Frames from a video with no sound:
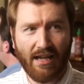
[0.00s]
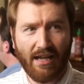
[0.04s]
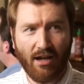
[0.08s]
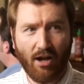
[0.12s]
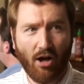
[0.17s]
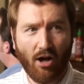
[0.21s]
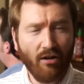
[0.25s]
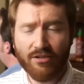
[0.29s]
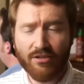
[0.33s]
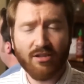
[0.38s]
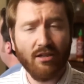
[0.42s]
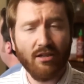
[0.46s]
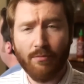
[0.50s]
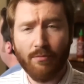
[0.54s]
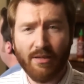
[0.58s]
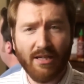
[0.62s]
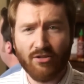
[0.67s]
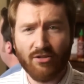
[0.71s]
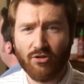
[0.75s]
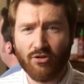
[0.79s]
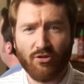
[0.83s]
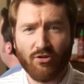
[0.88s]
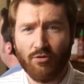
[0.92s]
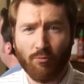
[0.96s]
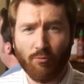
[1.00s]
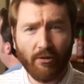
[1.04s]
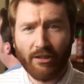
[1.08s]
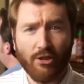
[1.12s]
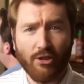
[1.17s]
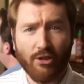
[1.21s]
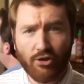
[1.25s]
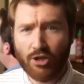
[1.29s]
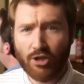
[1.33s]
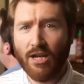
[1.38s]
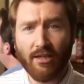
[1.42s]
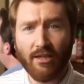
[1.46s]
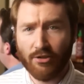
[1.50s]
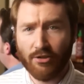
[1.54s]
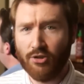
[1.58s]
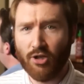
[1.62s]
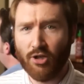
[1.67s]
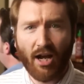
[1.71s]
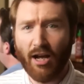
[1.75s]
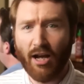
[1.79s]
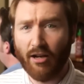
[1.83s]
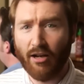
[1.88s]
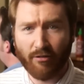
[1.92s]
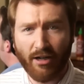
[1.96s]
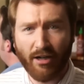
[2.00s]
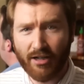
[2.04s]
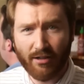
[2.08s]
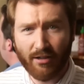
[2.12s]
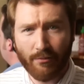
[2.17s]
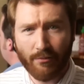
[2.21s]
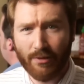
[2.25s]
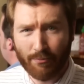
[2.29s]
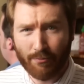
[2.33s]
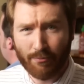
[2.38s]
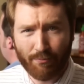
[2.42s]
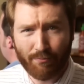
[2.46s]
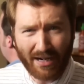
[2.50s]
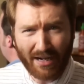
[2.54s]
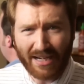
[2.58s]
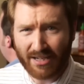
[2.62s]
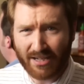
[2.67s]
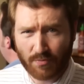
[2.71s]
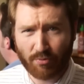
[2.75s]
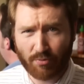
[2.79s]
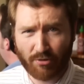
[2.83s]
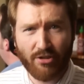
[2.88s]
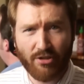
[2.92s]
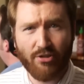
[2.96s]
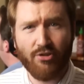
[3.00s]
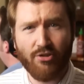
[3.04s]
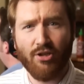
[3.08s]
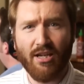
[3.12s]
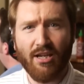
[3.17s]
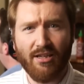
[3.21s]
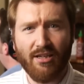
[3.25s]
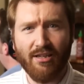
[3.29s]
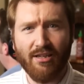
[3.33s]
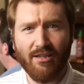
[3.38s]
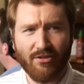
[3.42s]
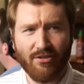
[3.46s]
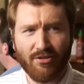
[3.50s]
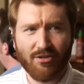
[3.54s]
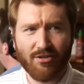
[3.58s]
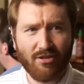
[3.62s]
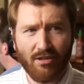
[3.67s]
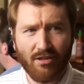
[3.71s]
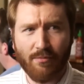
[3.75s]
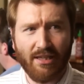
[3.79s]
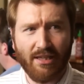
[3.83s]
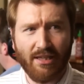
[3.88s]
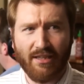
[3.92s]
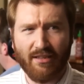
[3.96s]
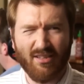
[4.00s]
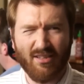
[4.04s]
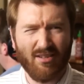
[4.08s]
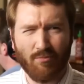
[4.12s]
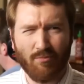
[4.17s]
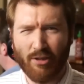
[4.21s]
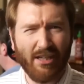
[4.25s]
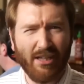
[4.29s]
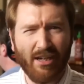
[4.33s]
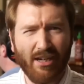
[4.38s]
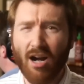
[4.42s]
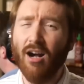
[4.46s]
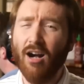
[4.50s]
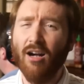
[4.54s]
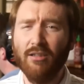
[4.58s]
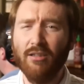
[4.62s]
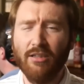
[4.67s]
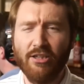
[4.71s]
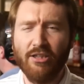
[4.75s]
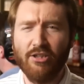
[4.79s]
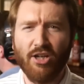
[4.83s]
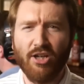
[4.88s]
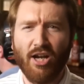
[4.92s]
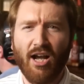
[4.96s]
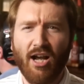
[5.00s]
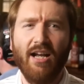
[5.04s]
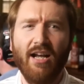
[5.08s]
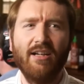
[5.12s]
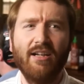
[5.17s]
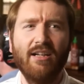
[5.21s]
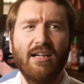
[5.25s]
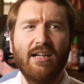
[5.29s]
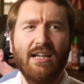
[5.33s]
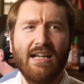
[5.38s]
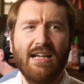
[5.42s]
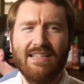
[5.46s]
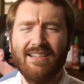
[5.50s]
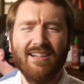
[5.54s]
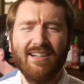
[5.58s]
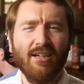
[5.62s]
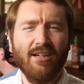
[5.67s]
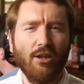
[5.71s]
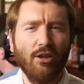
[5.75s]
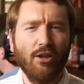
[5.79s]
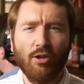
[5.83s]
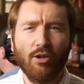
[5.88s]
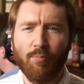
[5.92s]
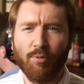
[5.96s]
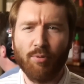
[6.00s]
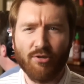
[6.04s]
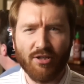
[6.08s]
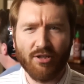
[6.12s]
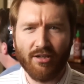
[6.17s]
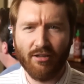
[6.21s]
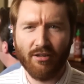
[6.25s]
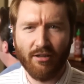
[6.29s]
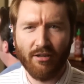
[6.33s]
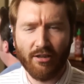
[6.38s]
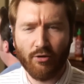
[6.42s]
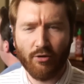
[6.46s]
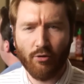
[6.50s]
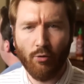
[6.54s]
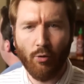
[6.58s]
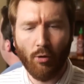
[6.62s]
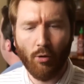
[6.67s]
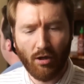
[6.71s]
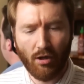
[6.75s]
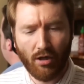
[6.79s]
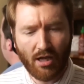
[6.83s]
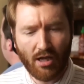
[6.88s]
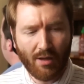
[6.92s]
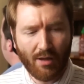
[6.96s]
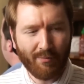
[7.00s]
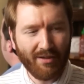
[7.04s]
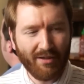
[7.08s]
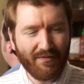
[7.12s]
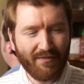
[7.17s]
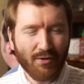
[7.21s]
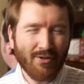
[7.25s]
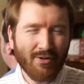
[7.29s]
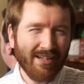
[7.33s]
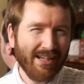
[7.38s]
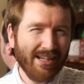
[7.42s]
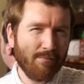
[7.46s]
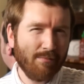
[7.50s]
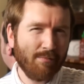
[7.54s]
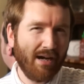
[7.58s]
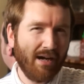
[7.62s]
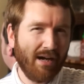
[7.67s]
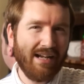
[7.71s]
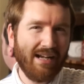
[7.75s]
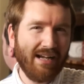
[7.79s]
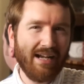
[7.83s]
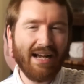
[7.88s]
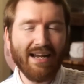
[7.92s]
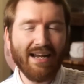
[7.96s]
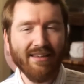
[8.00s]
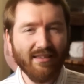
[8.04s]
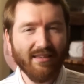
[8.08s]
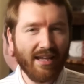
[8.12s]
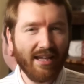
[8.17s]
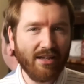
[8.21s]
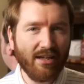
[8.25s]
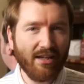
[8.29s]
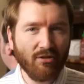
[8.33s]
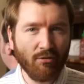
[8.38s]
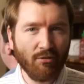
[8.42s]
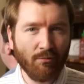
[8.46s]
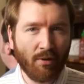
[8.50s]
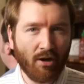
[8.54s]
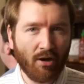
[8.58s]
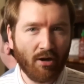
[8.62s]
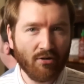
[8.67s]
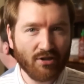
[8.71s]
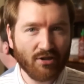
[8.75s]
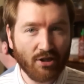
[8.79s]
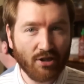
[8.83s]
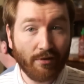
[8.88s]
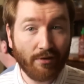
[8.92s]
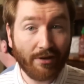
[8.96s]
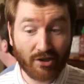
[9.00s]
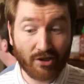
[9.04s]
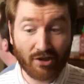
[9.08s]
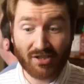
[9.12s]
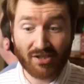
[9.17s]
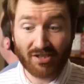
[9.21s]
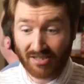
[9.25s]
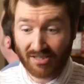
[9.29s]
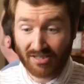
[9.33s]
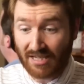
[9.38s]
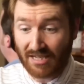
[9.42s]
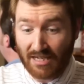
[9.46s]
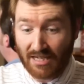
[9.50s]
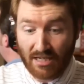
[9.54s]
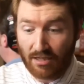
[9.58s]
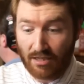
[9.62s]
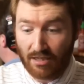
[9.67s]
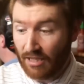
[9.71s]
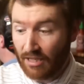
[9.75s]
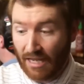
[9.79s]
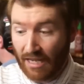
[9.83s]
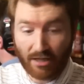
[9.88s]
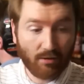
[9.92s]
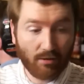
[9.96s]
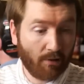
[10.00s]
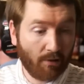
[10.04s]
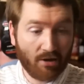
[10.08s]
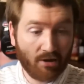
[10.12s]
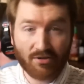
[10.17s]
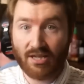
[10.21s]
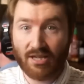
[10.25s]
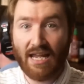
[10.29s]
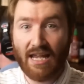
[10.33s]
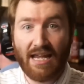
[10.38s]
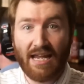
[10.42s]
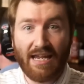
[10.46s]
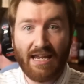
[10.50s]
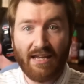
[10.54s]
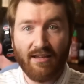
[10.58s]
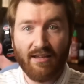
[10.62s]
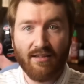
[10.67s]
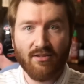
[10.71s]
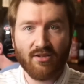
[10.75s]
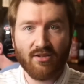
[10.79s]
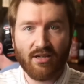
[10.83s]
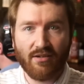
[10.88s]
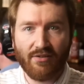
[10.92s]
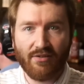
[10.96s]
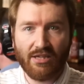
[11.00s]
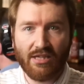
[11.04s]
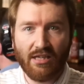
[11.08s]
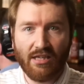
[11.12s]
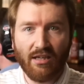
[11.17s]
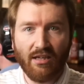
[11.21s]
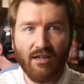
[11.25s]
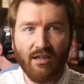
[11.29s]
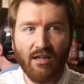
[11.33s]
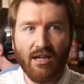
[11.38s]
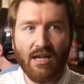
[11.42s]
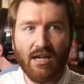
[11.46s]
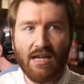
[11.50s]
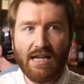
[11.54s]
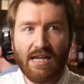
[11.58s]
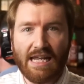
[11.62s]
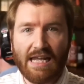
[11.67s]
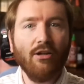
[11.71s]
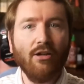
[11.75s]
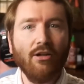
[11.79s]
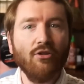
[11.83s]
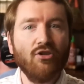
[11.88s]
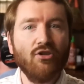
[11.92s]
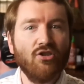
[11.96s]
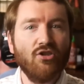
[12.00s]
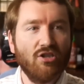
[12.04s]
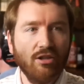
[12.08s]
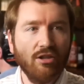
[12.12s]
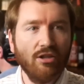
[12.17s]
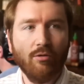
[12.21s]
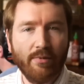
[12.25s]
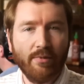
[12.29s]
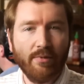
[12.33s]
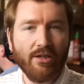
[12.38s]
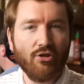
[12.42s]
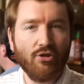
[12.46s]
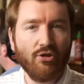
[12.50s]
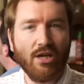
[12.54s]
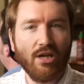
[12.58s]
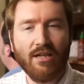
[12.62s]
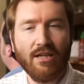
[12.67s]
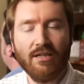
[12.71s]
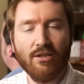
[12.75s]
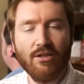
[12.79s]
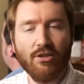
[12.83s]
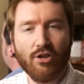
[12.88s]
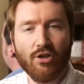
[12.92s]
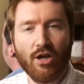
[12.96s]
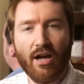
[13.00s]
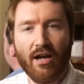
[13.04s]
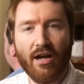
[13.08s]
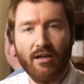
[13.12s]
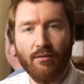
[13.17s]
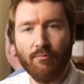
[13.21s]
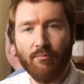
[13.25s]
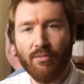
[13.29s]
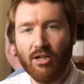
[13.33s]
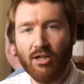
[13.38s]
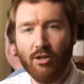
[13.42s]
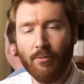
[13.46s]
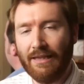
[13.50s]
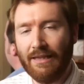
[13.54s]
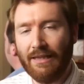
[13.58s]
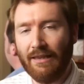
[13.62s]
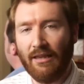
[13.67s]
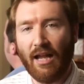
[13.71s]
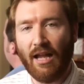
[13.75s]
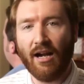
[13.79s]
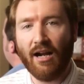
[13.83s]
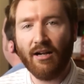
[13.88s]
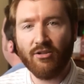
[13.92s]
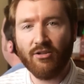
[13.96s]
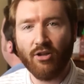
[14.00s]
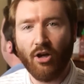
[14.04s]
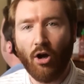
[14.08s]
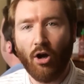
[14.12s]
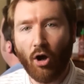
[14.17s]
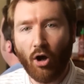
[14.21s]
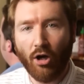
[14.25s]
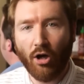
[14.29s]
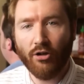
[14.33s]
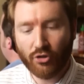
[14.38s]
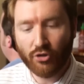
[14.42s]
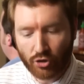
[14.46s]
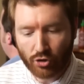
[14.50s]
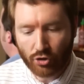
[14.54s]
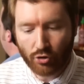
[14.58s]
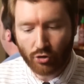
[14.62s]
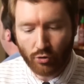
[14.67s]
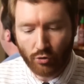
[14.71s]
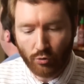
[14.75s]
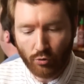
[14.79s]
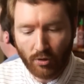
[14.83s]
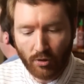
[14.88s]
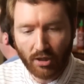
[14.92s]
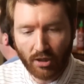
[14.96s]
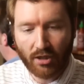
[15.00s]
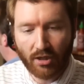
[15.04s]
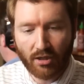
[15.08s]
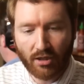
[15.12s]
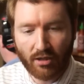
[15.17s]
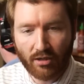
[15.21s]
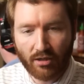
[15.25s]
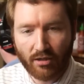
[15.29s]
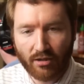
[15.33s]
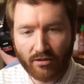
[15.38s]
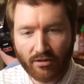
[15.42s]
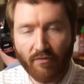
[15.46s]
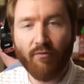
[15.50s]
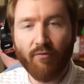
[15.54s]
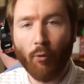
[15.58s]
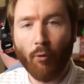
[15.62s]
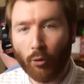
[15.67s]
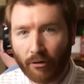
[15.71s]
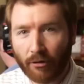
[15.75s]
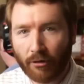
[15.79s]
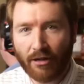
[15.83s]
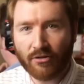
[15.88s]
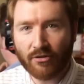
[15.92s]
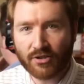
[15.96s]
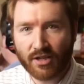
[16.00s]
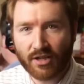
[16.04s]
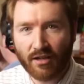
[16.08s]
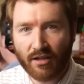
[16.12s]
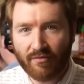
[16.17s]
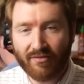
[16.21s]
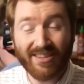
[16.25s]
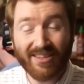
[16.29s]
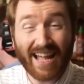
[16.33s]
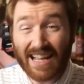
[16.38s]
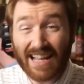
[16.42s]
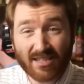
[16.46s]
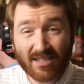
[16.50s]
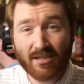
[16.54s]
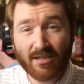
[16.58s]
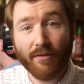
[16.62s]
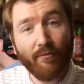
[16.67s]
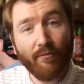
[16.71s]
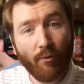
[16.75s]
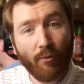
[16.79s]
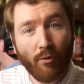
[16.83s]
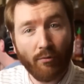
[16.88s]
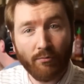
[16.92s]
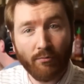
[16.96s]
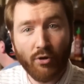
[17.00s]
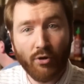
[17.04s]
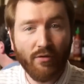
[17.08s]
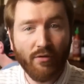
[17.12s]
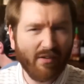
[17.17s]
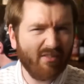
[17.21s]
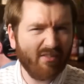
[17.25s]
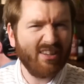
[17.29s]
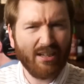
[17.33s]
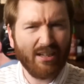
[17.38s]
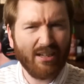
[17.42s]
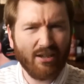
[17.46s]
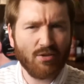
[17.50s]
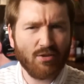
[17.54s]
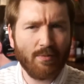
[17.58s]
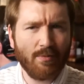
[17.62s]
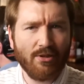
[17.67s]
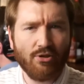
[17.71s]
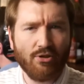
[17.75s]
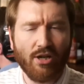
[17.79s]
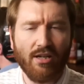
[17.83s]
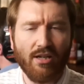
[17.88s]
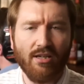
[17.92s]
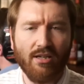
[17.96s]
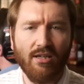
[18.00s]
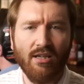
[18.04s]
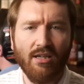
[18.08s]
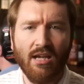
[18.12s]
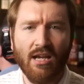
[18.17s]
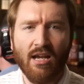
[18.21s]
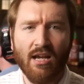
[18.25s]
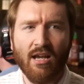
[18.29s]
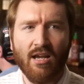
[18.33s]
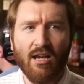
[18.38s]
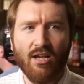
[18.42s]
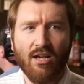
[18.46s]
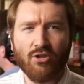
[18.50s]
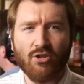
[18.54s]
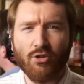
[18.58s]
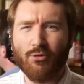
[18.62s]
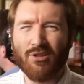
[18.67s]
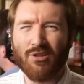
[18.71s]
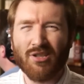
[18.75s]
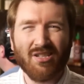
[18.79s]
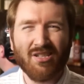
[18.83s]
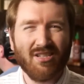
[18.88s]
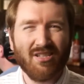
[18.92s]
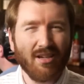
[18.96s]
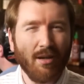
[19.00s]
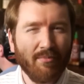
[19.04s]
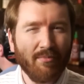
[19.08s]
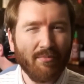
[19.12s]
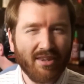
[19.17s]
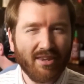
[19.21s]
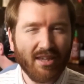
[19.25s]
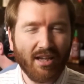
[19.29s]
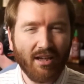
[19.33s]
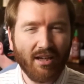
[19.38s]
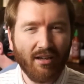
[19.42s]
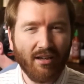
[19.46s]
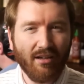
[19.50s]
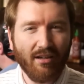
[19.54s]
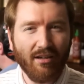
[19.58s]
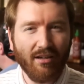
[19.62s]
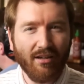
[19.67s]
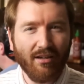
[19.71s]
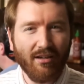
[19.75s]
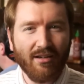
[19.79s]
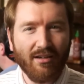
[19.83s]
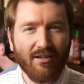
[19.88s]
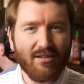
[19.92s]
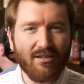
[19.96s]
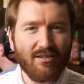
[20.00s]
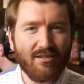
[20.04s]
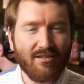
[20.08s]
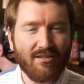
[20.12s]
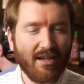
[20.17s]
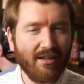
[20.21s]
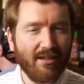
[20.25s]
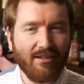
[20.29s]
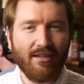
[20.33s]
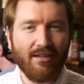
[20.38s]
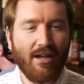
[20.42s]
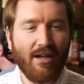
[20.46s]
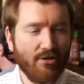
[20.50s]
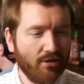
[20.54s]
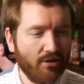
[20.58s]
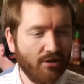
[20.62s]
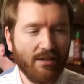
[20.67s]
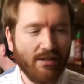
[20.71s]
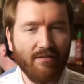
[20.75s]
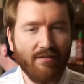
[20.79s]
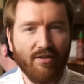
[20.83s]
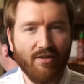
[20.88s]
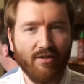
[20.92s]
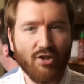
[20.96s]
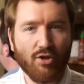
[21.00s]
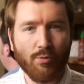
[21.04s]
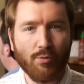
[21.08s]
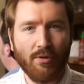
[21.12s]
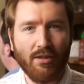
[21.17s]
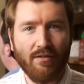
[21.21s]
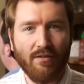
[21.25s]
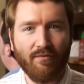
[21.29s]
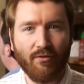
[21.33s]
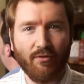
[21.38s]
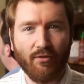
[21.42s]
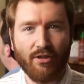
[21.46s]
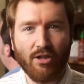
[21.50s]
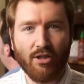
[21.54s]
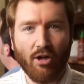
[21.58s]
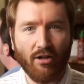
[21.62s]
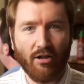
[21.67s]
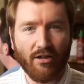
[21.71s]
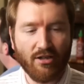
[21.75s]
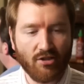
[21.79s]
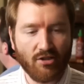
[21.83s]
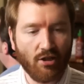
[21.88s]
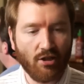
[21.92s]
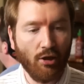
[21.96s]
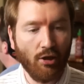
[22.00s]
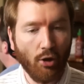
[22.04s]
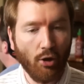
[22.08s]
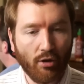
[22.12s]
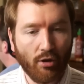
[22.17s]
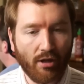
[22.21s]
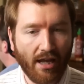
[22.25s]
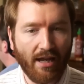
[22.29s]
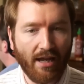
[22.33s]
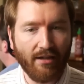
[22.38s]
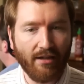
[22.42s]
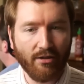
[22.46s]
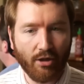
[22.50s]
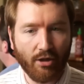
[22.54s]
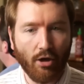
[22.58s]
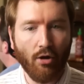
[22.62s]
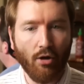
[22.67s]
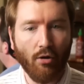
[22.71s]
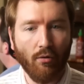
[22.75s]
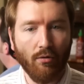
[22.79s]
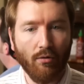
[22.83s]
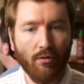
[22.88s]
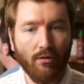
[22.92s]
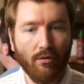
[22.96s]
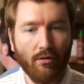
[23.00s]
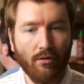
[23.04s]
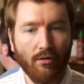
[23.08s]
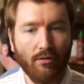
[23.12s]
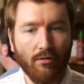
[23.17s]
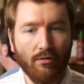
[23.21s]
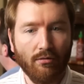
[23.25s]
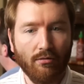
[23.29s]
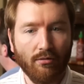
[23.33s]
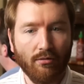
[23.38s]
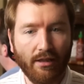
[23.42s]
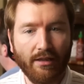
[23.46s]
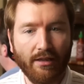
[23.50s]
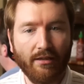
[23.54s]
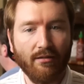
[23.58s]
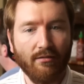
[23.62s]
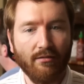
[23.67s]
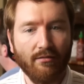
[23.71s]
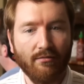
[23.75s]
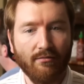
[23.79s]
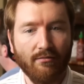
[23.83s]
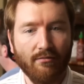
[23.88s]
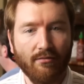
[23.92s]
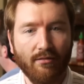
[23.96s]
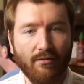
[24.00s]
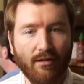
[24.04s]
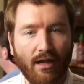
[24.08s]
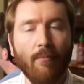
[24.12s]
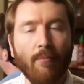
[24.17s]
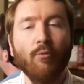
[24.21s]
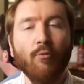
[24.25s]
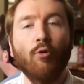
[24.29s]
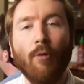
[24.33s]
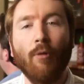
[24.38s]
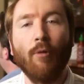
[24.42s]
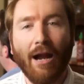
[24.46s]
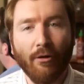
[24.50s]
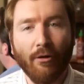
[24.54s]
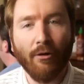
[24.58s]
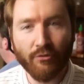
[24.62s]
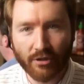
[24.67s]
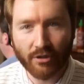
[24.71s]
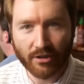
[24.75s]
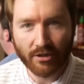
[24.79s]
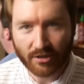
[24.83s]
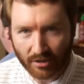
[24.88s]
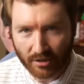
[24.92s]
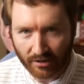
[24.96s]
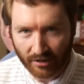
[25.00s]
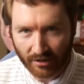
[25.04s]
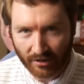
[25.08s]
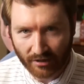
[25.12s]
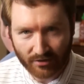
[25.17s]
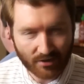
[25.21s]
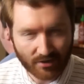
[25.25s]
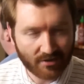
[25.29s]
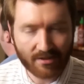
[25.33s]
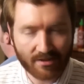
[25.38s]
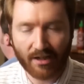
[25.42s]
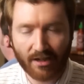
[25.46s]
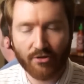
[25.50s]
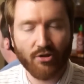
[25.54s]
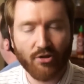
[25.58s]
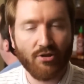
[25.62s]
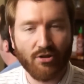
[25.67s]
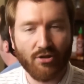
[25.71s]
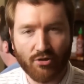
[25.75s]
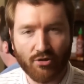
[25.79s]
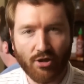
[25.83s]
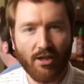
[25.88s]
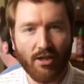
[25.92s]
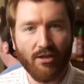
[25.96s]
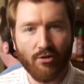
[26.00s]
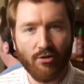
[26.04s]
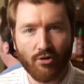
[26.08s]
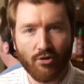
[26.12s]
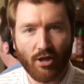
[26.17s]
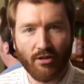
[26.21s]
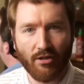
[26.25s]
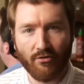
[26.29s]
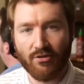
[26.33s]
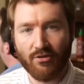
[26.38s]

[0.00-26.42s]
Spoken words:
All it's going to be is just a really shaky shot, right? I mean, a bike is pretty shaky. It's just going to be like this really ugly shot. It's not going to look particularly cool. But if you can get it behind the handlebars and you actually see the handlebars, the hands and everything, it'll still be a shaky shot, but it'll be locked onto the foreground stuff. That stuff won't move. Everything else will be shaky. So there's something psychologically and visually for the audience to look at and go, I'm grounded to this. It's not just a shaky shot.